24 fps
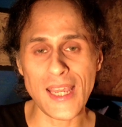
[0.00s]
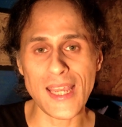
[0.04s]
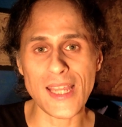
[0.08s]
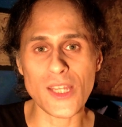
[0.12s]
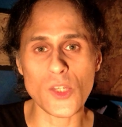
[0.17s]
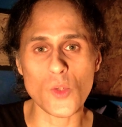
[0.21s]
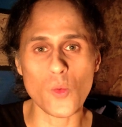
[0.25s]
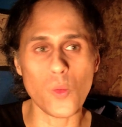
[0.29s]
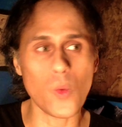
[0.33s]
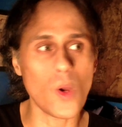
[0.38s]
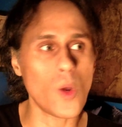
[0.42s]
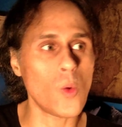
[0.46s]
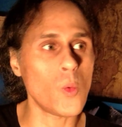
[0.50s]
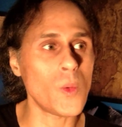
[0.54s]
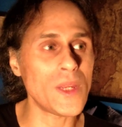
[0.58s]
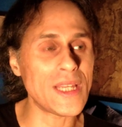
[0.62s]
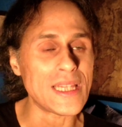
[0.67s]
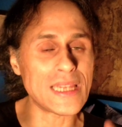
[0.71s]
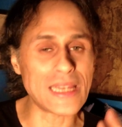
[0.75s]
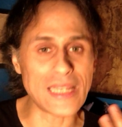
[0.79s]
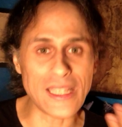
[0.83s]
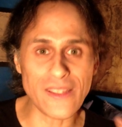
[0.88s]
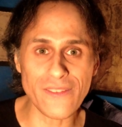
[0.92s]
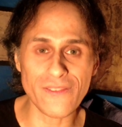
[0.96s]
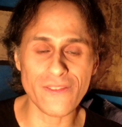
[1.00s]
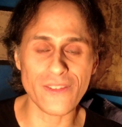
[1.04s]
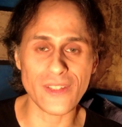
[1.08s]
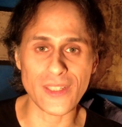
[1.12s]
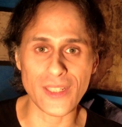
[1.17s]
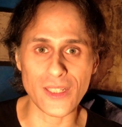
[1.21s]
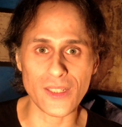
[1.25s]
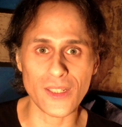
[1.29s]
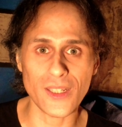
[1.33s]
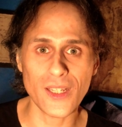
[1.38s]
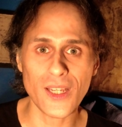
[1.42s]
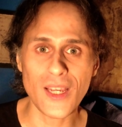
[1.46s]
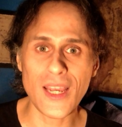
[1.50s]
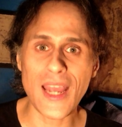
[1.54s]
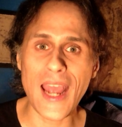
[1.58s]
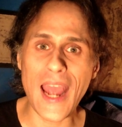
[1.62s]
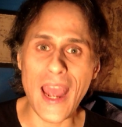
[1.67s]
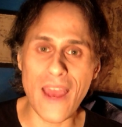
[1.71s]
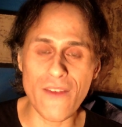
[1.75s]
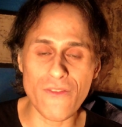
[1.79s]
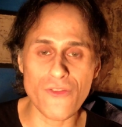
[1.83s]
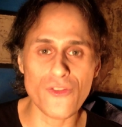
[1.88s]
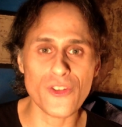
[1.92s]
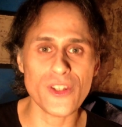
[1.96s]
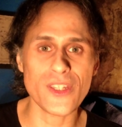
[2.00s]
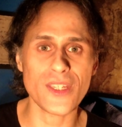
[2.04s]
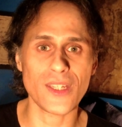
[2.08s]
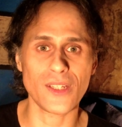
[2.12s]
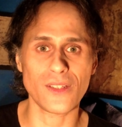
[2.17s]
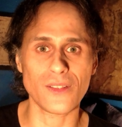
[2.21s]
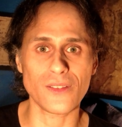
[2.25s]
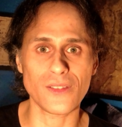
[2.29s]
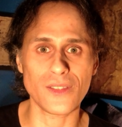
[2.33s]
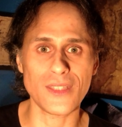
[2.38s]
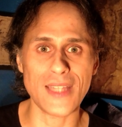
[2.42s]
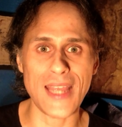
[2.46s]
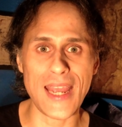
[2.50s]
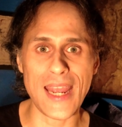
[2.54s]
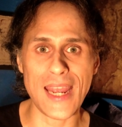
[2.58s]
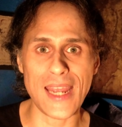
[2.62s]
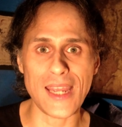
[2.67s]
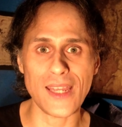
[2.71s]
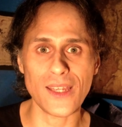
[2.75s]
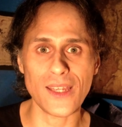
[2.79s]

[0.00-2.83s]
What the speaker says: is what we live in every single day.